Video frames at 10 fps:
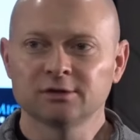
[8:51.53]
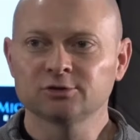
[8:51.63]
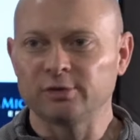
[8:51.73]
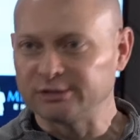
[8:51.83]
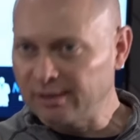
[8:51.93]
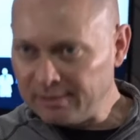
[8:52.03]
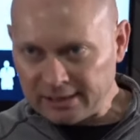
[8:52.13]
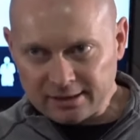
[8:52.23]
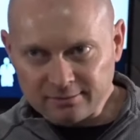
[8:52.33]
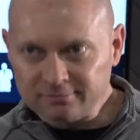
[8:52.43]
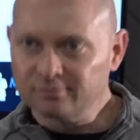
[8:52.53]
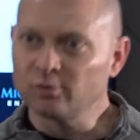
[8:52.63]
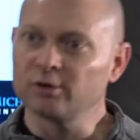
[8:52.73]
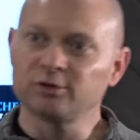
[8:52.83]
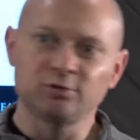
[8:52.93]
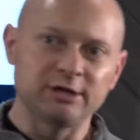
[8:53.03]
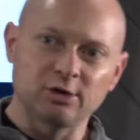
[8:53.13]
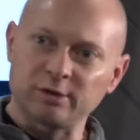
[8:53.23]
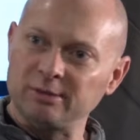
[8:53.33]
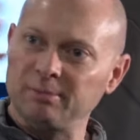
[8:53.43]
So he's coming in. We're going to do
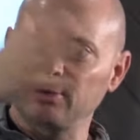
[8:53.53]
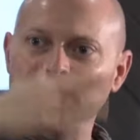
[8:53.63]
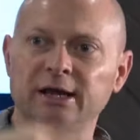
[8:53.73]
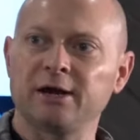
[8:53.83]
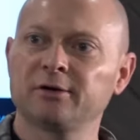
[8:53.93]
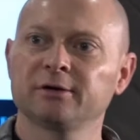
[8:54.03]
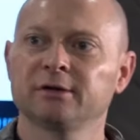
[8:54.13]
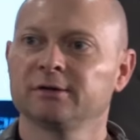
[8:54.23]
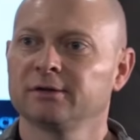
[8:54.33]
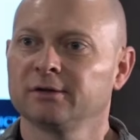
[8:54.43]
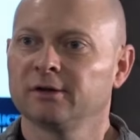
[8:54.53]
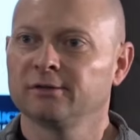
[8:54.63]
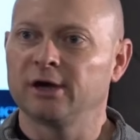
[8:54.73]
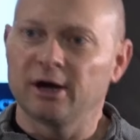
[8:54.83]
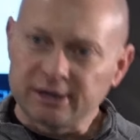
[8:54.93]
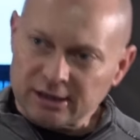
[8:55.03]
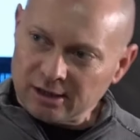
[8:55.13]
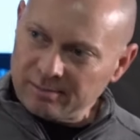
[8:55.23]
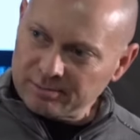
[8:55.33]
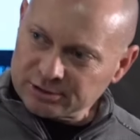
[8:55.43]
dinner with the billionaire. The hunting
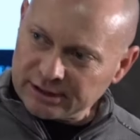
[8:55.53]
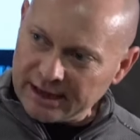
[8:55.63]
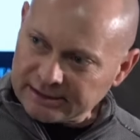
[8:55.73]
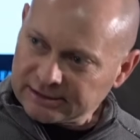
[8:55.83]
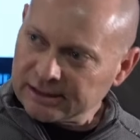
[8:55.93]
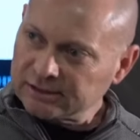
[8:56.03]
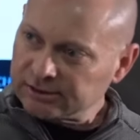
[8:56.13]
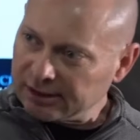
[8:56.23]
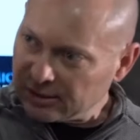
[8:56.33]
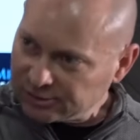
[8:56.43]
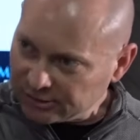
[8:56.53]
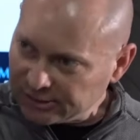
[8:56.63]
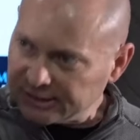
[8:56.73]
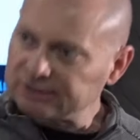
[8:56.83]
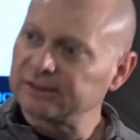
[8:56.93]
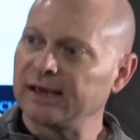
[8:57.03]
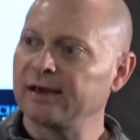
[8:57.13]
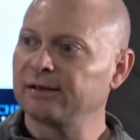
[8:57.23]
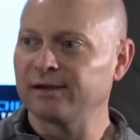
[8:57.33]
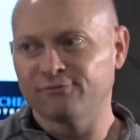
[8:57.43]
club members get access. Then I'll sell tickets to
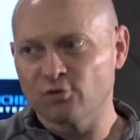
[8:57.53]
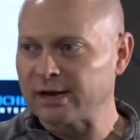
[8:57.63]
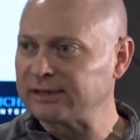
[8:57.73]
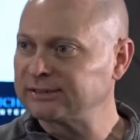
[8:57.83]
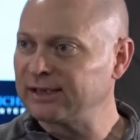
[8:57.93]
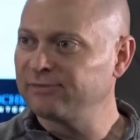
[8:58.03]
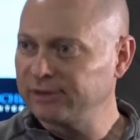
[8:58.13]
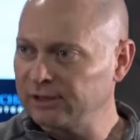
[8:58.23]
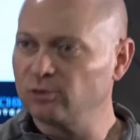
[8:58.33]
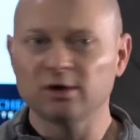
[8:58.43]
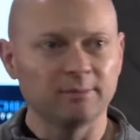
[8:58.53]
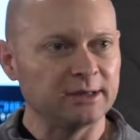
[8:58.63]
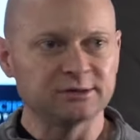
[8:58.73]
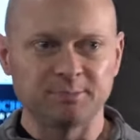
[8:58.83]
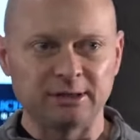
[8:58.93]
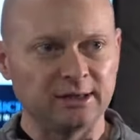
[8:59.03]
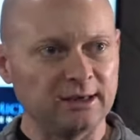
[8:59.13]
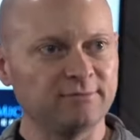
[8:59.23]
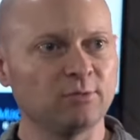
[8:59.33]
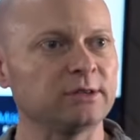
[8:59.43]
that, like 497, and you can come in and spend the
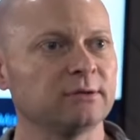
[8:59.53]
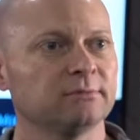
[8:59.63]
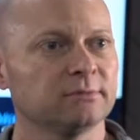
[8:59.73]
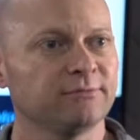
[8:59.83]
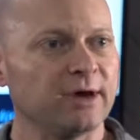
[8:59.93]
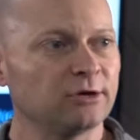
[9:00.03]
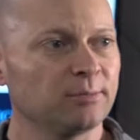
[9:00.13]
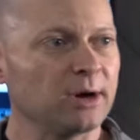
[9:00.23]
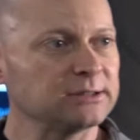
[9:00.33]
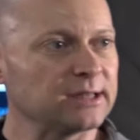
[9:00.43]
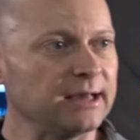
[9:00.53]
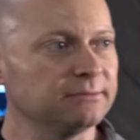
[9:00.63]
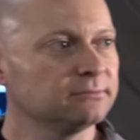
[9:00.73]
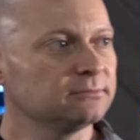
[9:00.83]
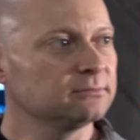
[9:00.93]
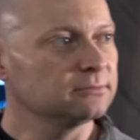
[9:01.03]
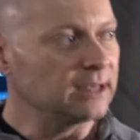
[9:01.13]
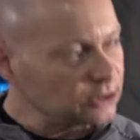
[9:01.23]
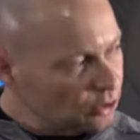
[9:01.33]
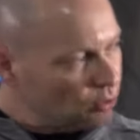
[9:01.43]
evening with the, the founder of Priceline.
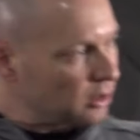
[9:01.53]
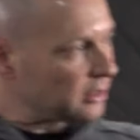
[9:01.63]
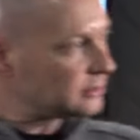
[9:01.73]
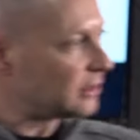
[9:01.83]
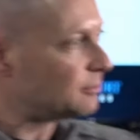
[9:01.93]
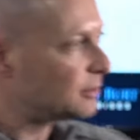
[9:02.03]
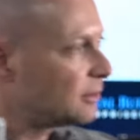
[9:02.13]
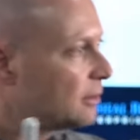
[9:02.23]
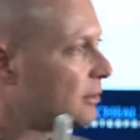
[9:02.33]
That's a cool concept.